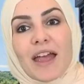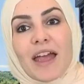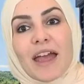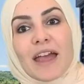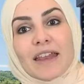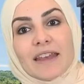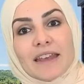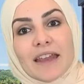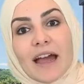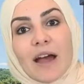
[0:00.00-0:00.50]

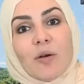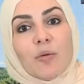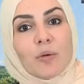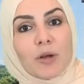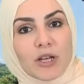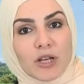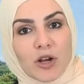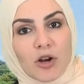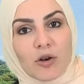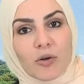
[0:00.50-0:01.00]
And now we
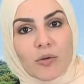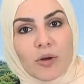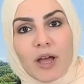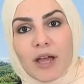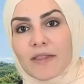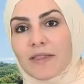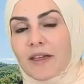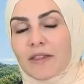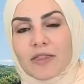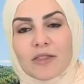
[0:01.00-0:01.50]
know
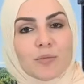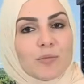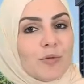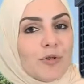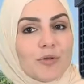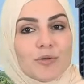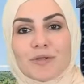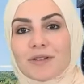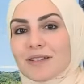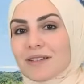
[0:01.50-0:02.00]
that the
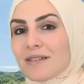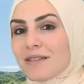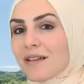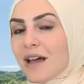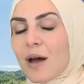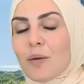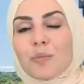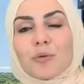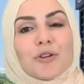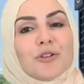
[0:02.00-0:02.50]
moon does
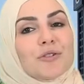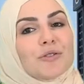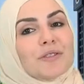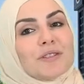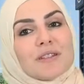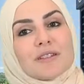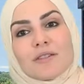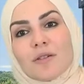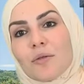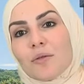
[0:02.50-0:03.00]
not produce
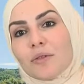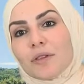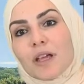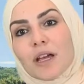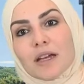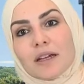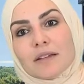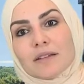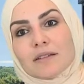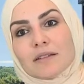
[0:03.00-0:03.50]
its own
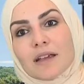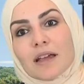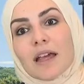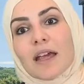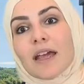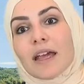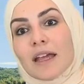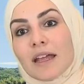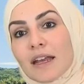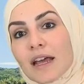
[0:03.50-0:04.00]
light.
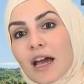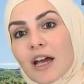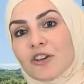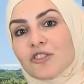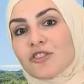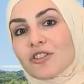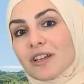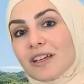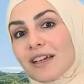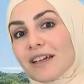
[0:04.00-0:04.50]
It
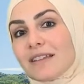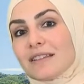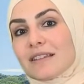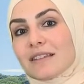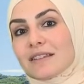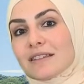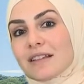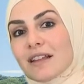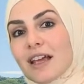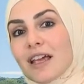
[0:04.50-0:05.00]
actually gets
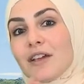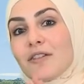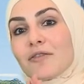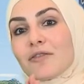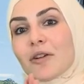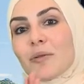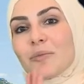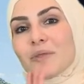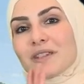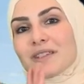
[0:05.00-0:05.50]
its light
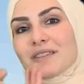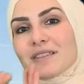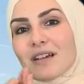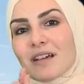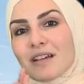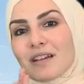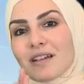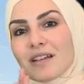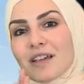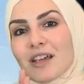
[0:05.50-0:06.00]
from the
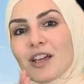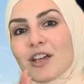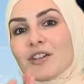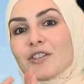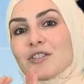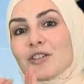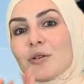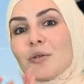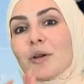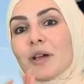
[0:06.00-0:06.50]
sun.
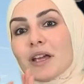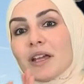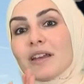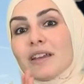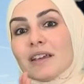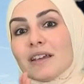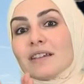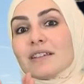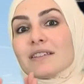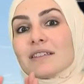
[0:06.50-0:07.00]
So it
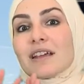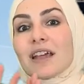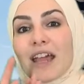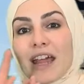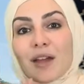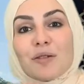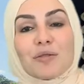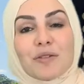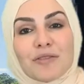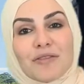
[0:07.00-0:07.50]
is a
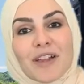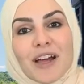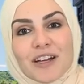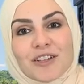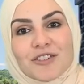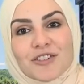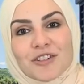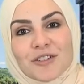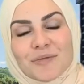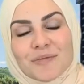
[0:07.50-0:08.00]

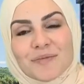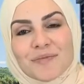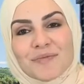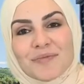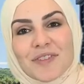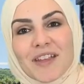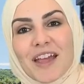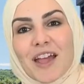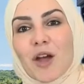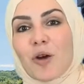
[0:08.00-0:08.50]
reflector.
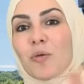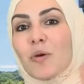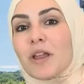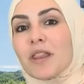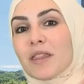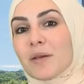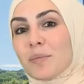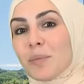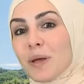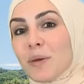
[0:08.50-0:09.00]
When
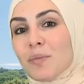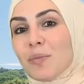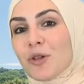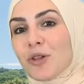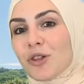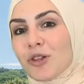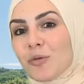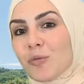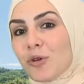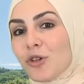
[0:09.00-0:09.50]
the
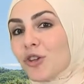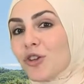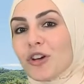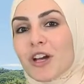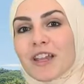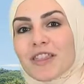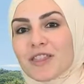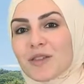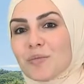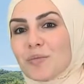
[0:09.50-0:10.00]
people would look
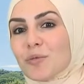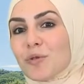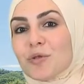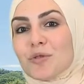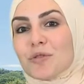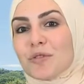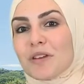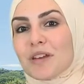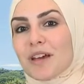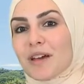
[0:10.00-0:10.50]
at the
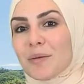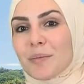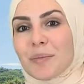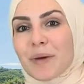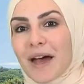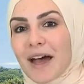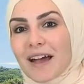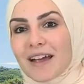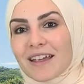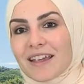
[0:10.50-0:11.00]
moon
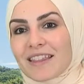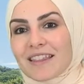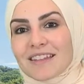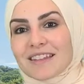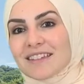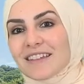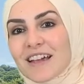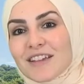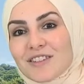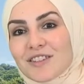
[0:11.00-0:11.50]
back in the
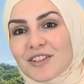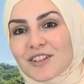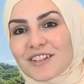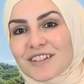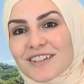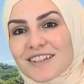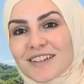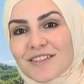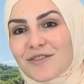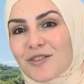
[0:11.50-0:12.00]

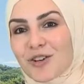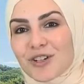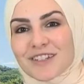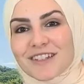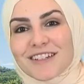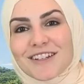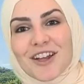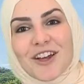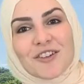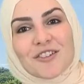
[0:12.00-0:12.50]
desert
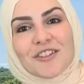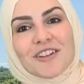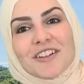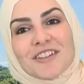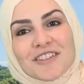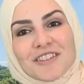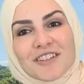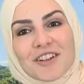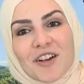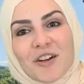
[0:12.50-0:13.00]
1400
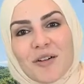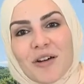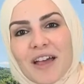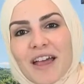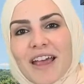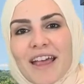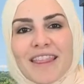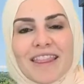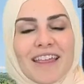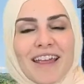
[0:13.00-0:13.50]
years ago,
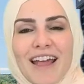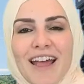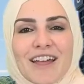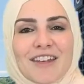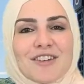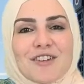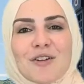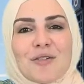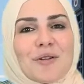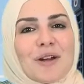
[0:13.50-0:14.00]
they had
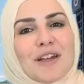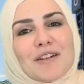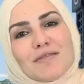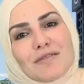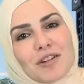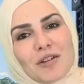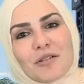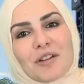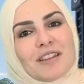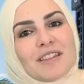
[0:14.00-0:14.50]
no way of
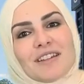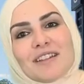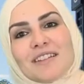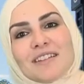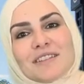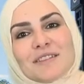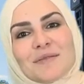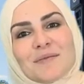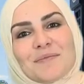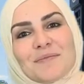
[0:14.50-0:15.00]
knowing
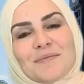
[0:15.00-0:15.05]
this.